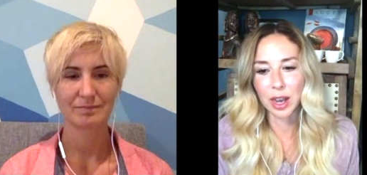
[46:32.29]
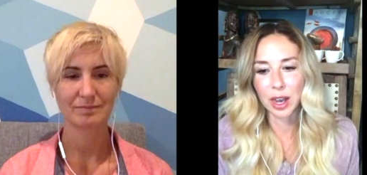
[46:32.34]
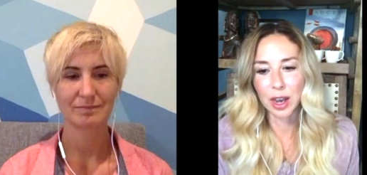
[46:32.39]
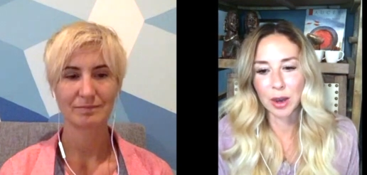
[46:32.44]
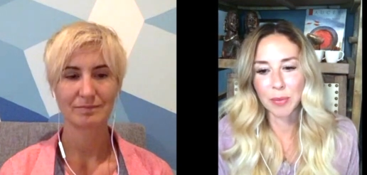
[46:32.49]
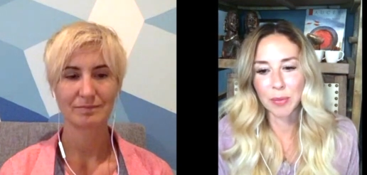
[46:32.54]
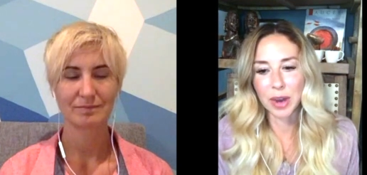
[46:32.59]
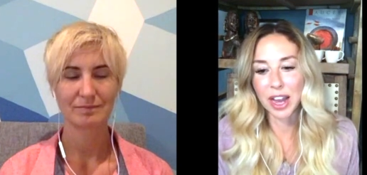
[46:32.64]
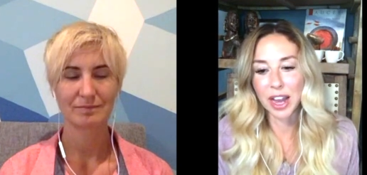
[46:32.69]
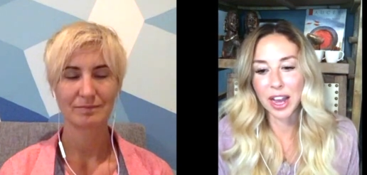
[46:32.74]

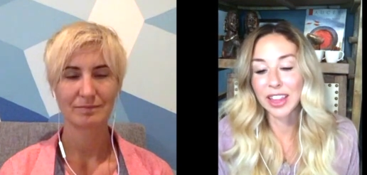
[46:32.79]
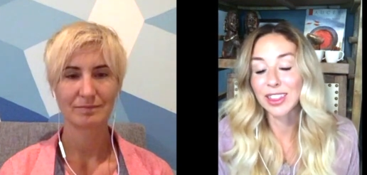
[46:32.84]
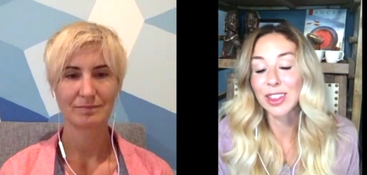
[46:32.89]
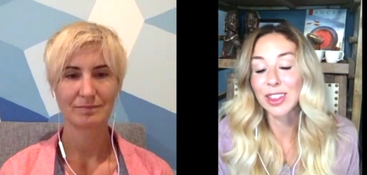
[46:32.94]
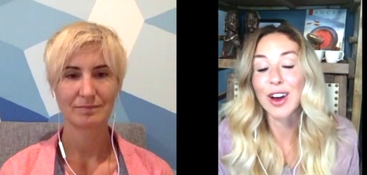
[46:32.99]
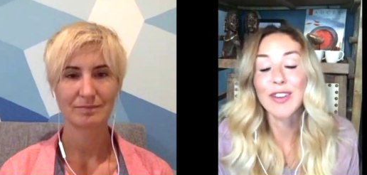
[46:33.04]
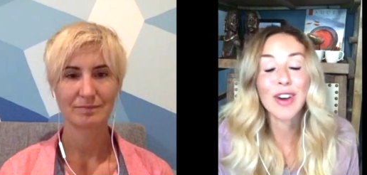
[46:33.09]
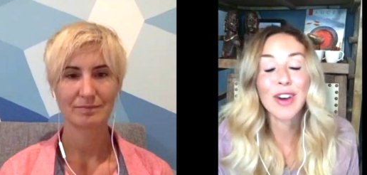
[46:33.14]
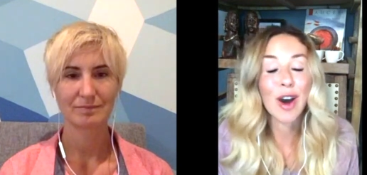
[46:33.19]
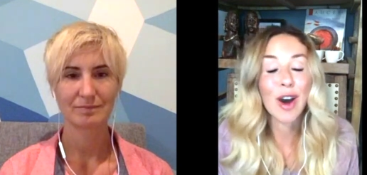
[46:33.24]
Speaker 1: Um, I
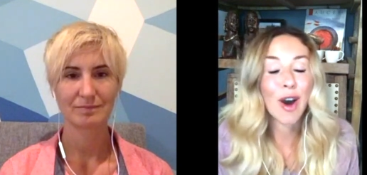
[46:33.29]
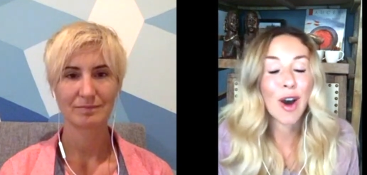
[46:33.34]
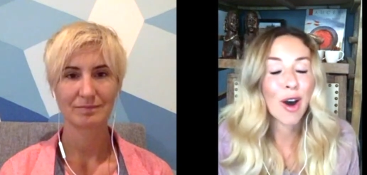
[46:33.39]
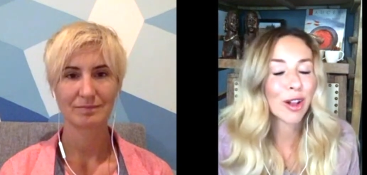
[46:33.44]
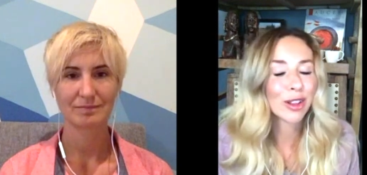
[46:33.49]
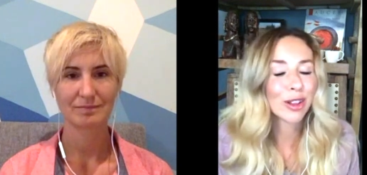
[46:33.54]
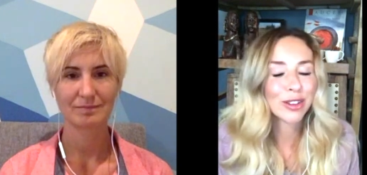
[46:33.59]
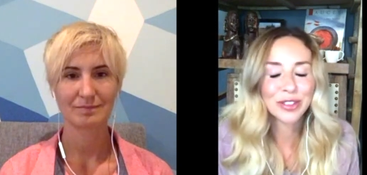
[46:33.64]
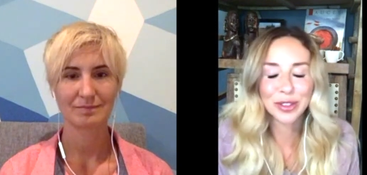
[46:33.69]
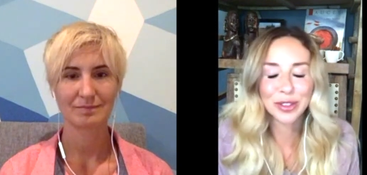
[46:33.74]
love
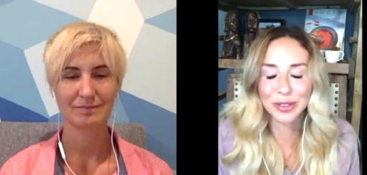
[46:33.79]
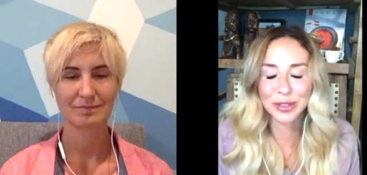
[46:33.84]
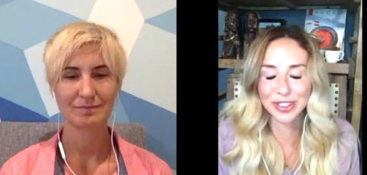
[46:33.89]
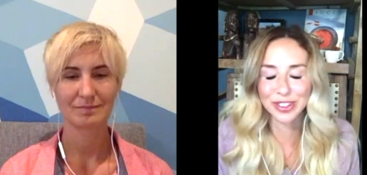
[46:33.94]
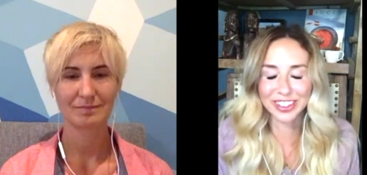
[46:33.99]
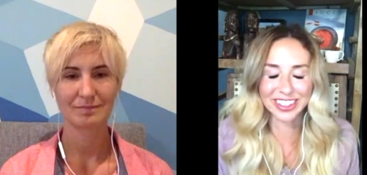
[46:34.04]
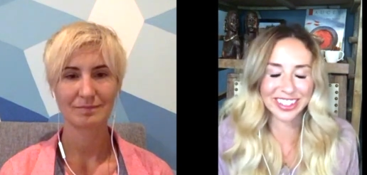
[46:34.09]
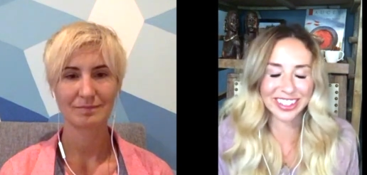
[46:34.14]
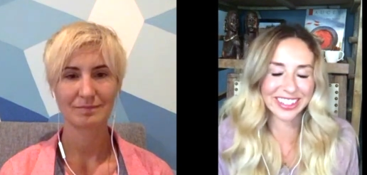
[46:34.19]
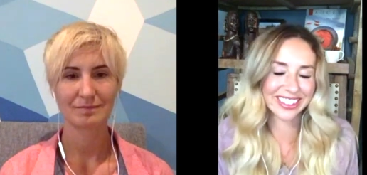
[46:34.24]
all of
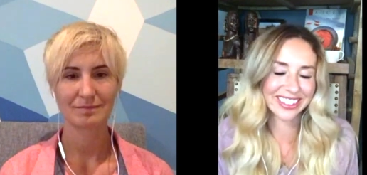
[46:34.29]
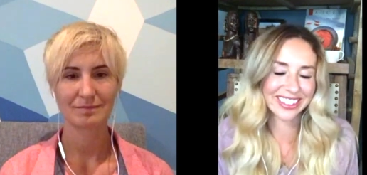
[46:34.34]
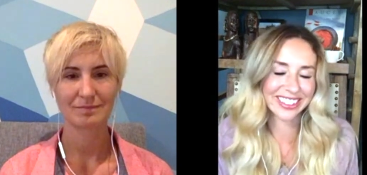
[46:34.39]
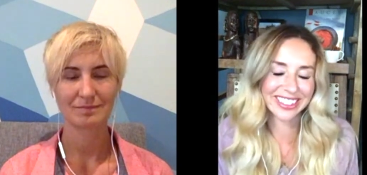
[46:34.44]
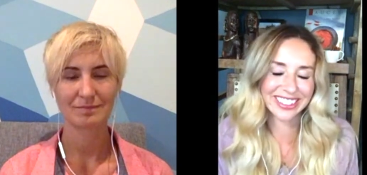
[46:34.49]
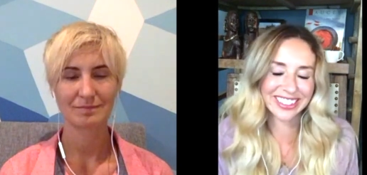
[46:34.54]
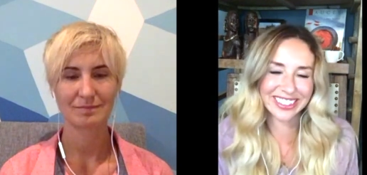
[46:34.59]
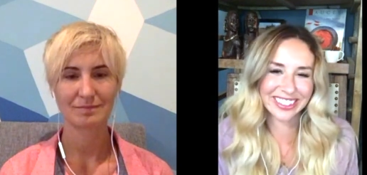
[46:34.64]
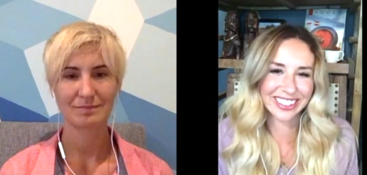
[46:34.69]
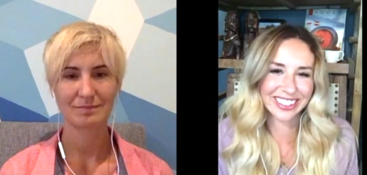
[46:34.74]
those things
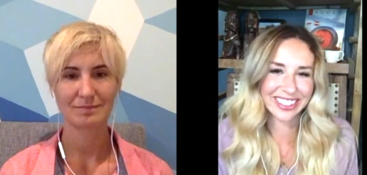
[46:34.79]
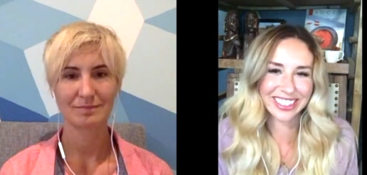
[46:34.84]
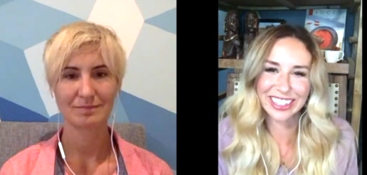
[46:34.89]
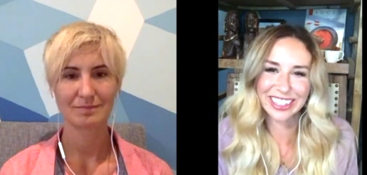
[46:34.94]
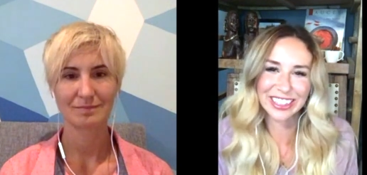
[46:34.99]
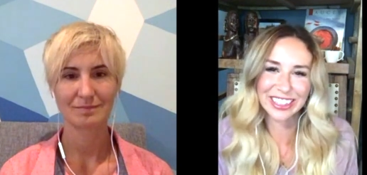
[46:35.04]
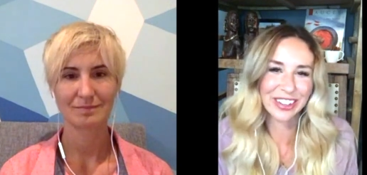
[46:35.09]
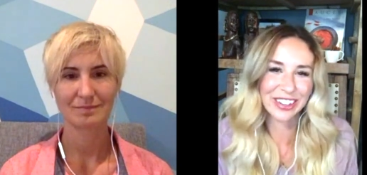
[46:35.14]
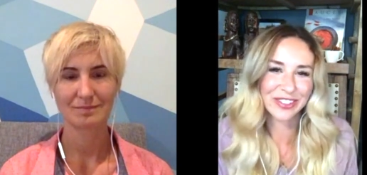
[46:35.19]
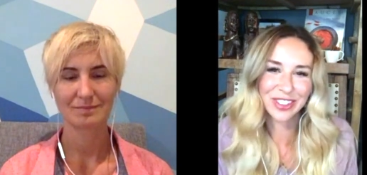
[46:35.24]
because
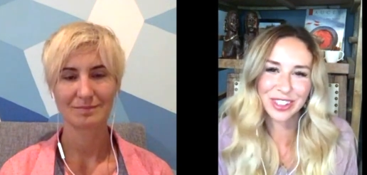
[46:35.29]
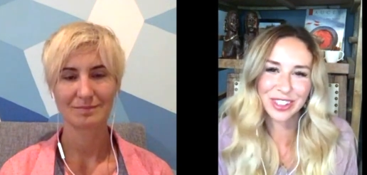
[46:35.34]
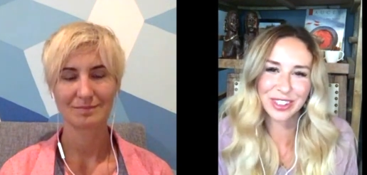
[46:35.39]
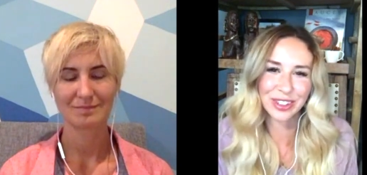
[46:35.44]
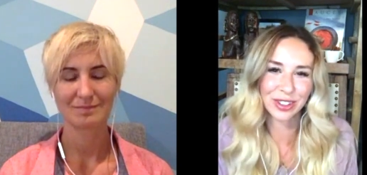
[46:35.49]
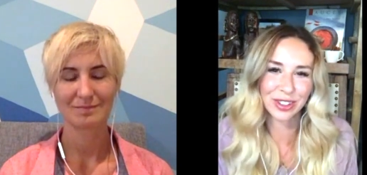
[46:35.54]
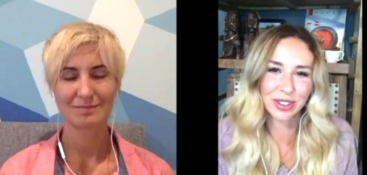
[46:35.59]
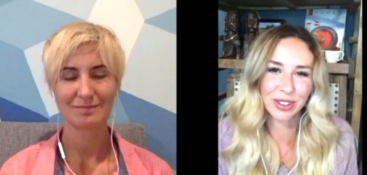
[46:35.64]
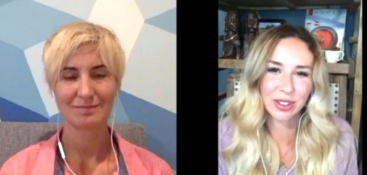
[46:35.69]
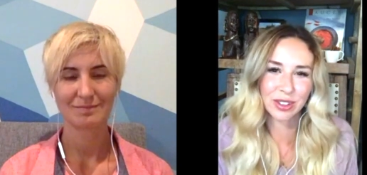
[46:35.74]
I love to
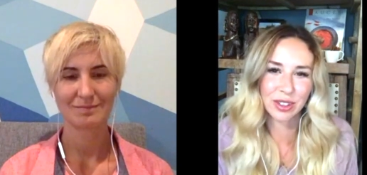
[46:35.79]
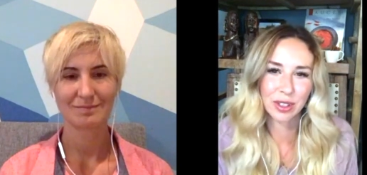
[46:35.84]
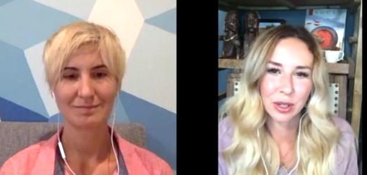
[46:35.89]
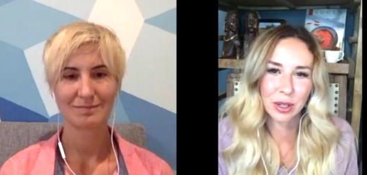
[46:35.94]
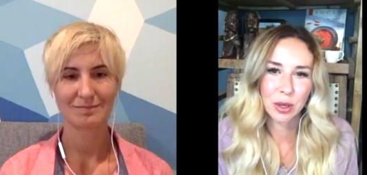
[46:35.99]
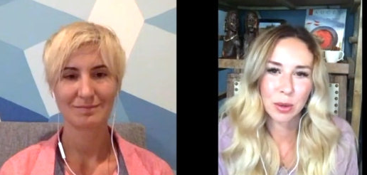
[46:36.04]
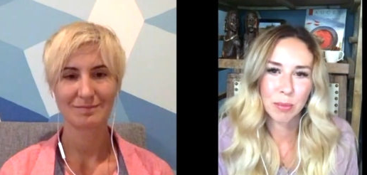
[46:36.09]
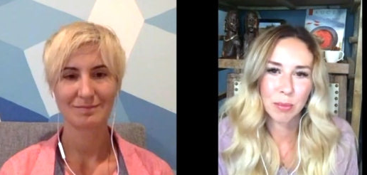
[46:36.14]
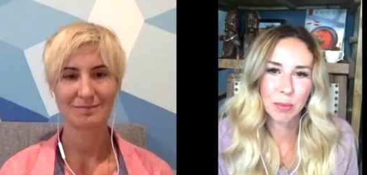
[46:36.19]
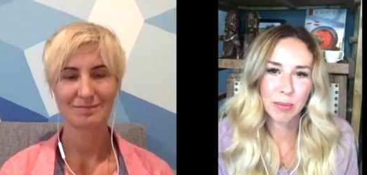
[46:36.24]
learn.
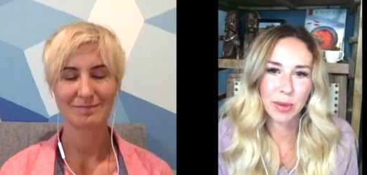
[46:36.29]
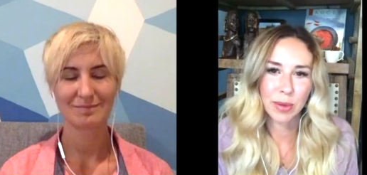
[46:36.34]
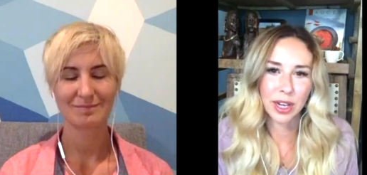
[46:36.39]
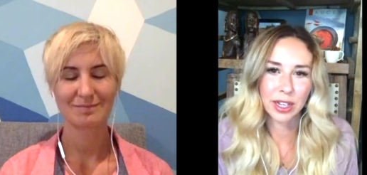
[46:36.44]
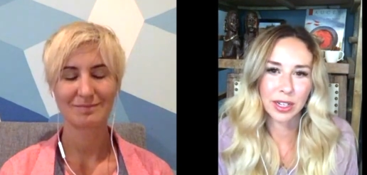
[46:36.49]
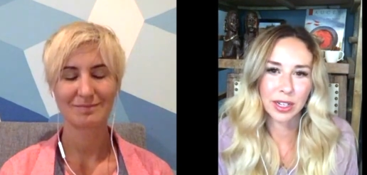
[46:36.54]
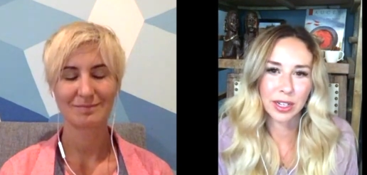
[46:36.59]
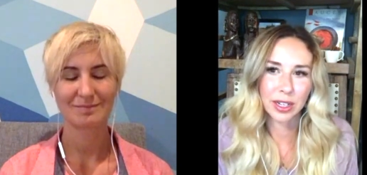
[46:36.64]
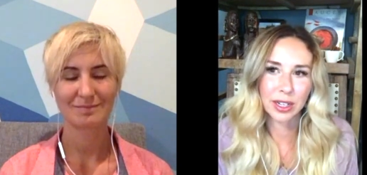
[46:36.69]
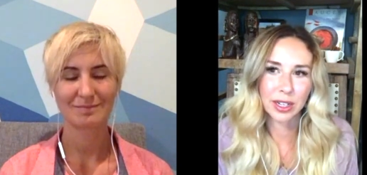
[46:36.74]
Mm.
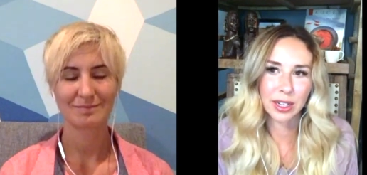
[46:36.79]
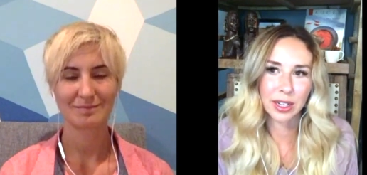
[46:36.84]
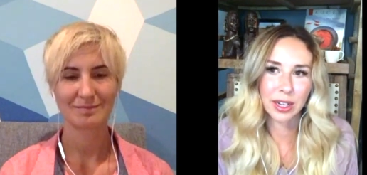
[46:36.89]
But